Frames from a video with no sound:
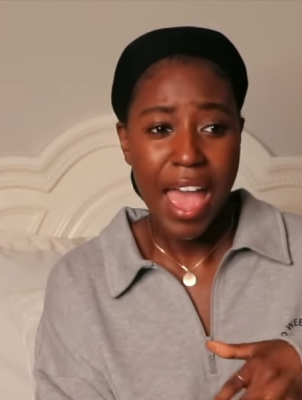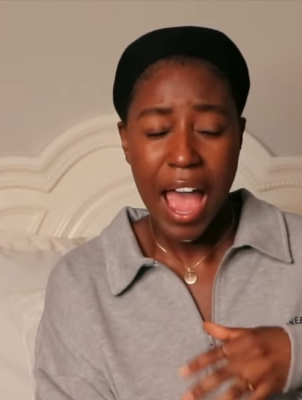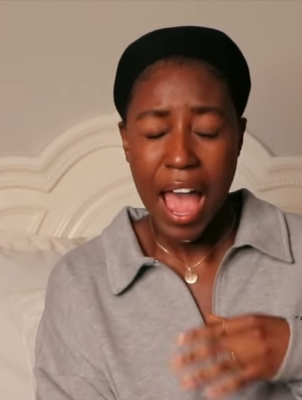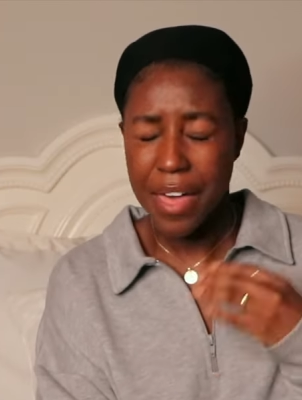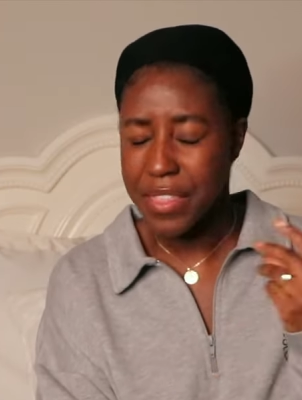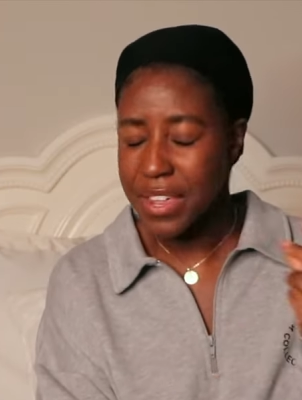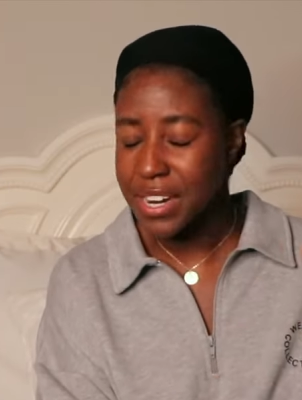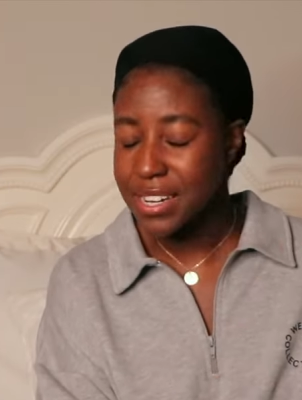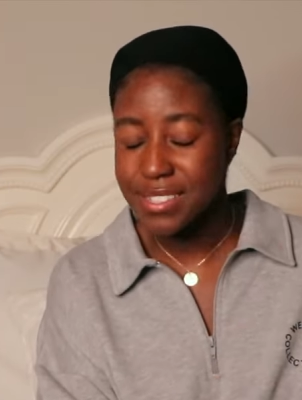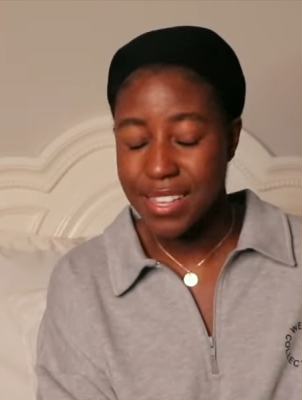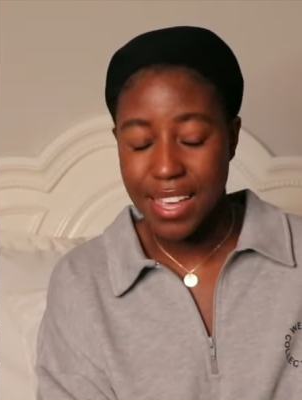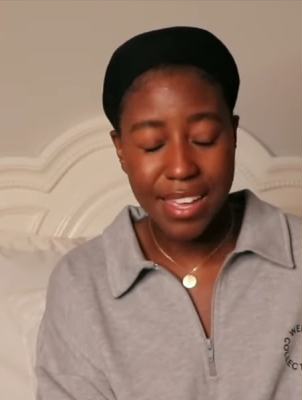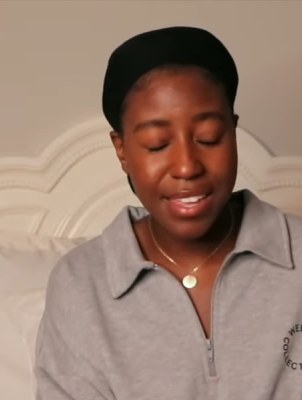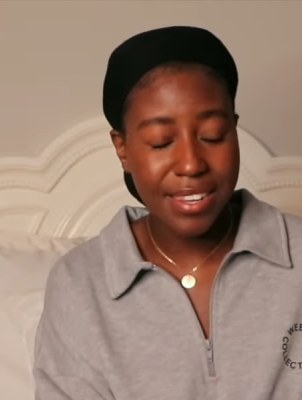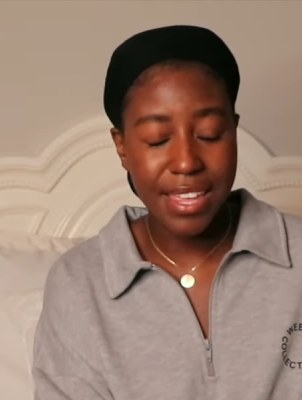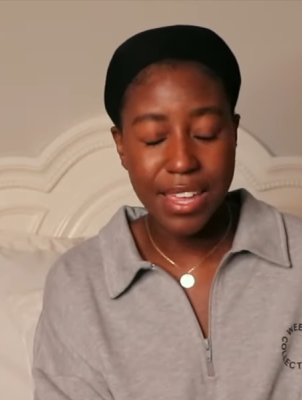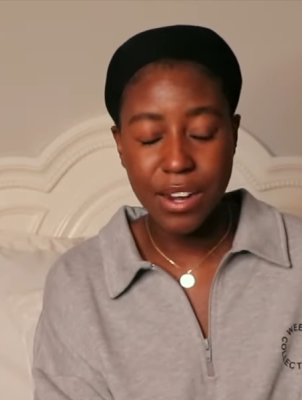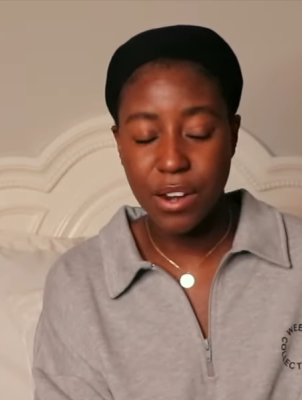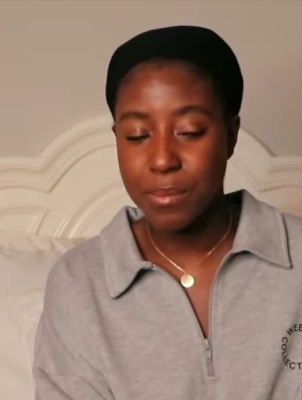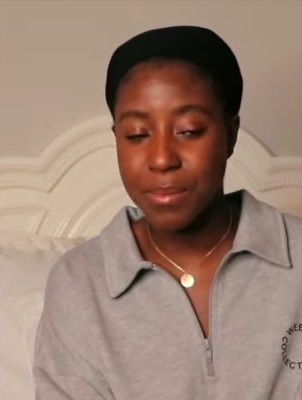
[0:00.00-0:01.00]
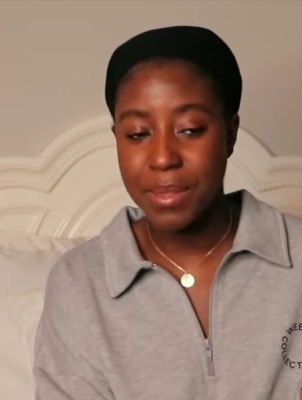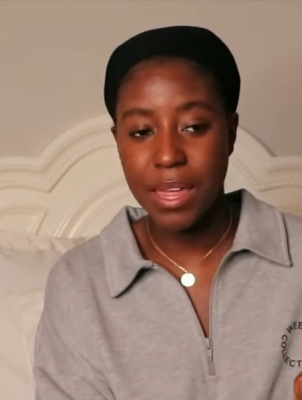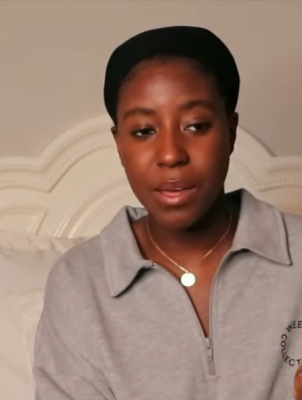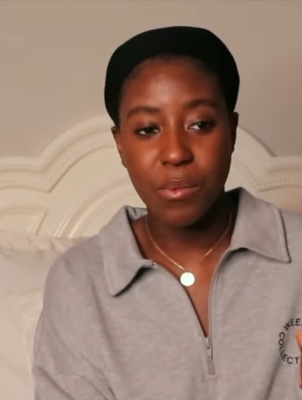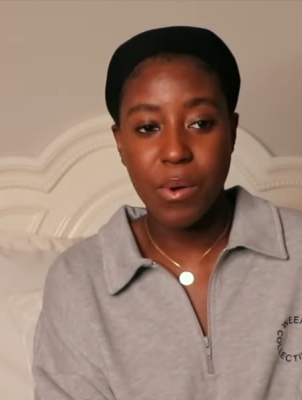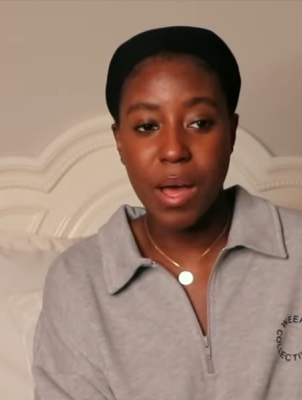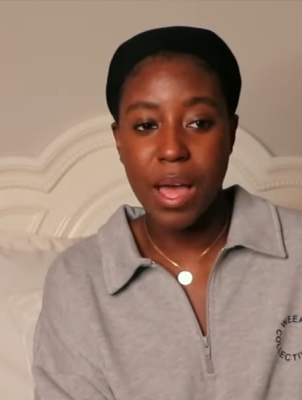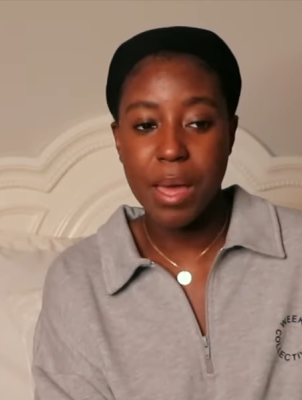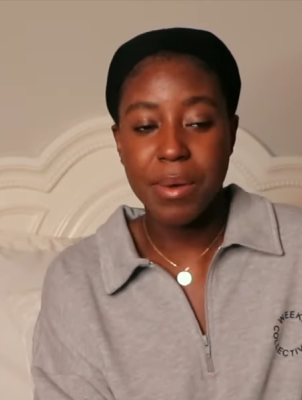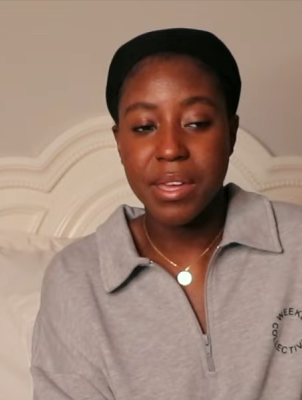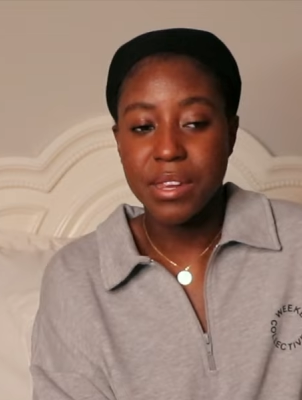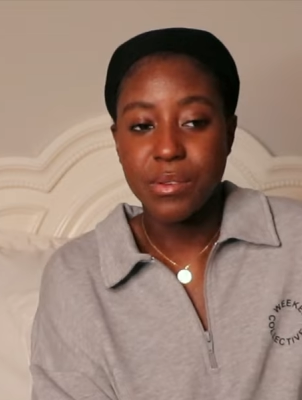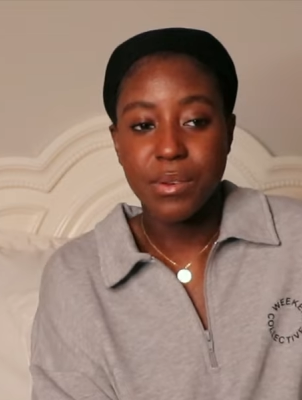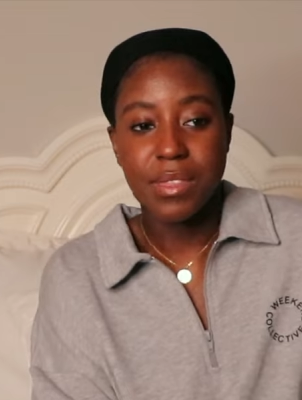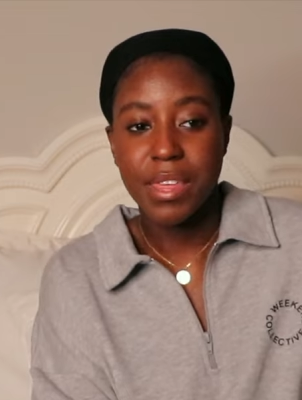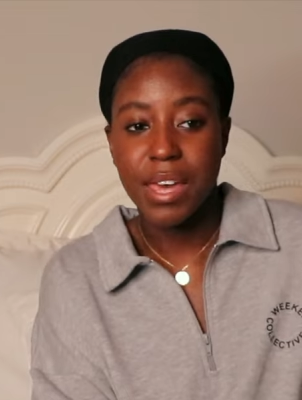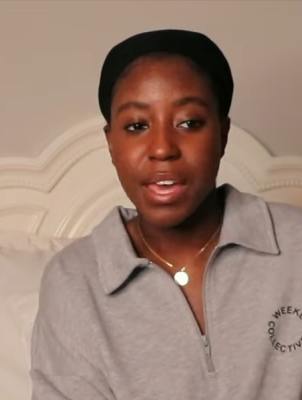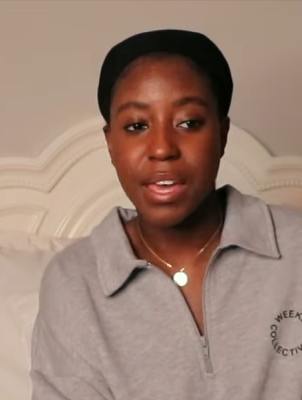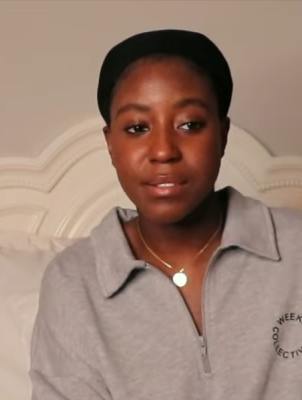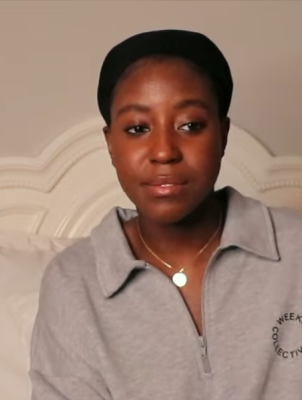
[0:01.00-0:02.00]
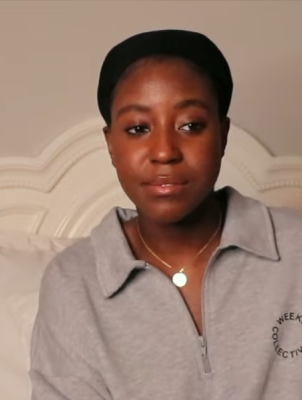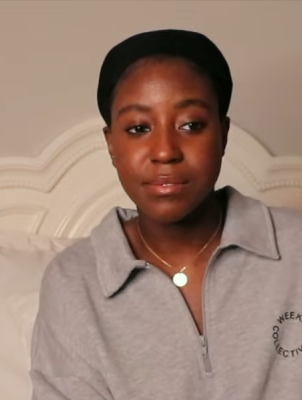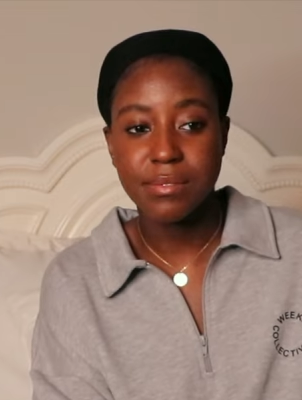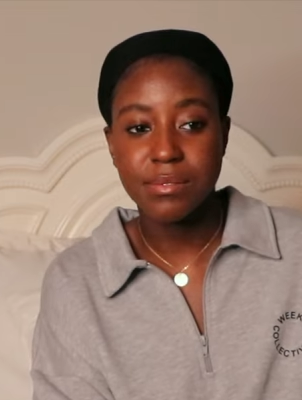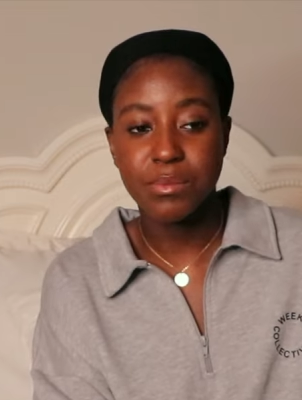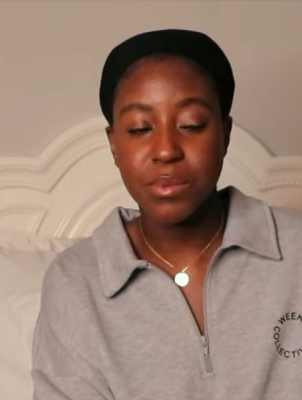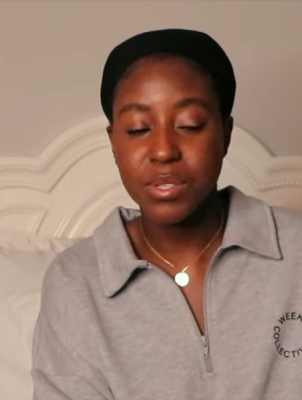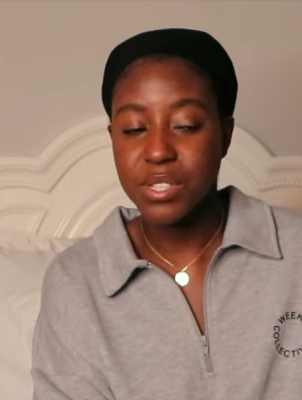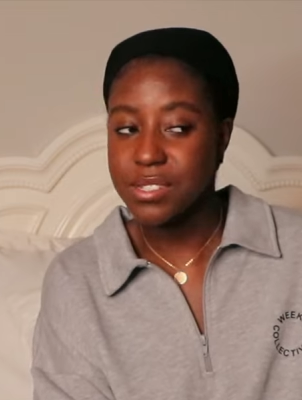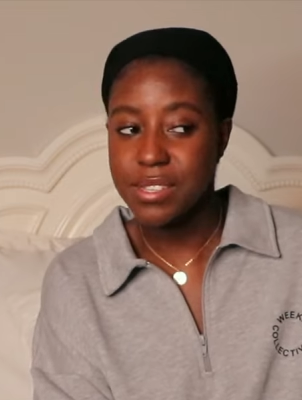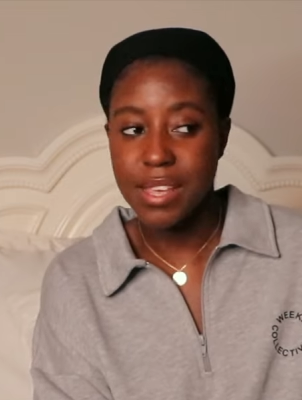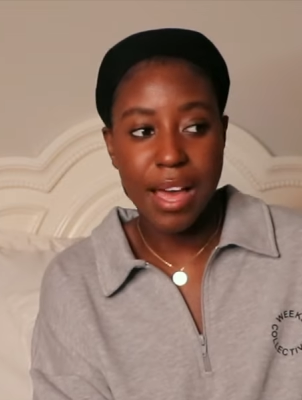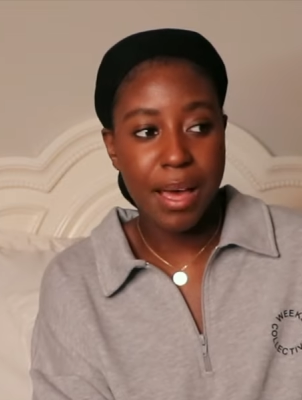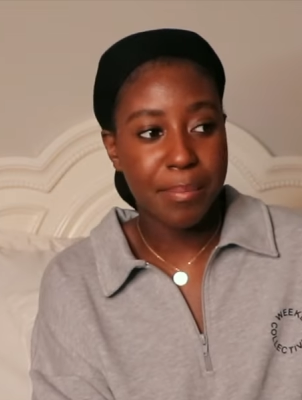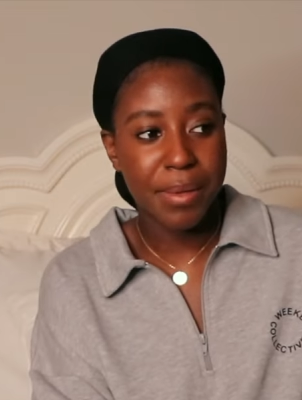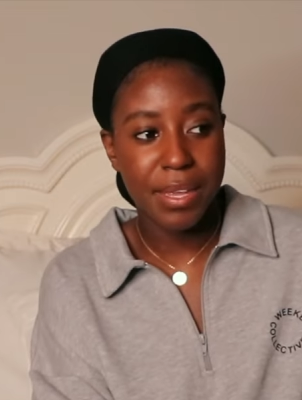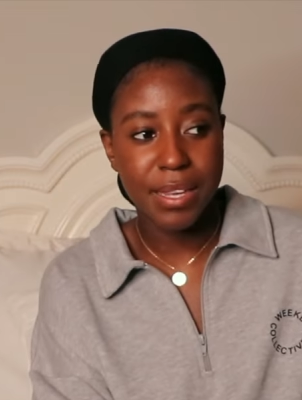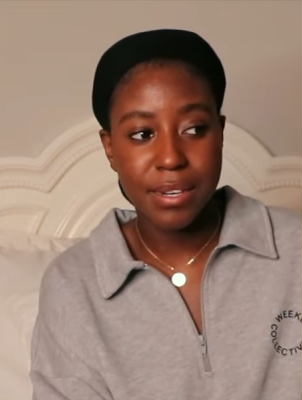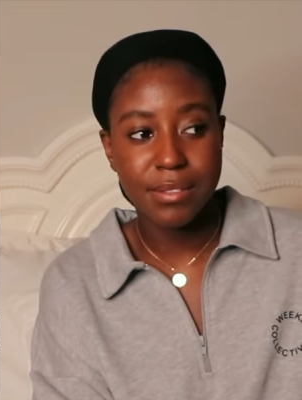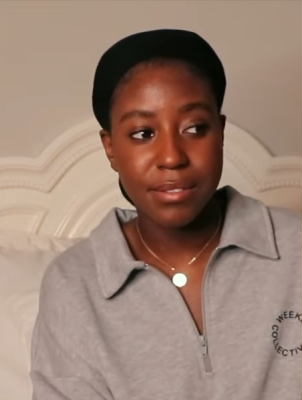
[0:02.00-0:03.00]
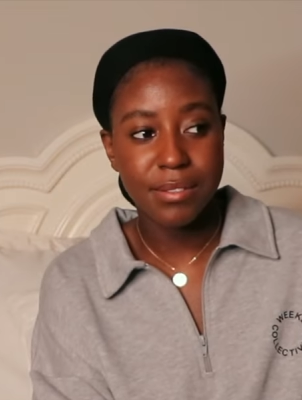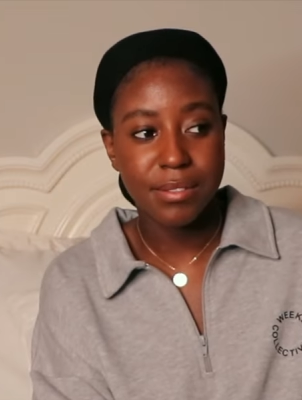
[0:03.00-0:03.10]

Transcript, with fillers: And then a second later, I'll be like, why am I doing that? What just happened?